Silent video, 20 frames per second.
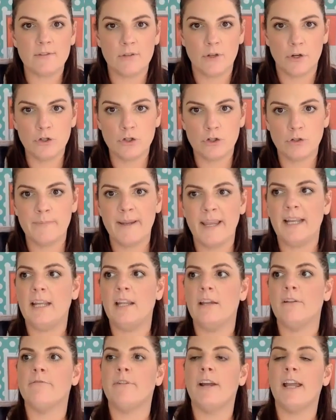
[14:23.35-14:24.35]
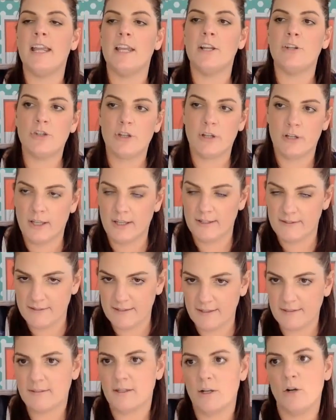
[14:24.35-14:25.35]
social media reach and
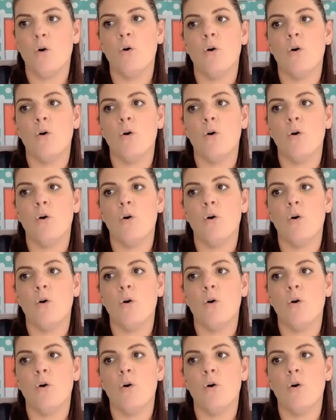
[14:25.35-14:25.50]
consistent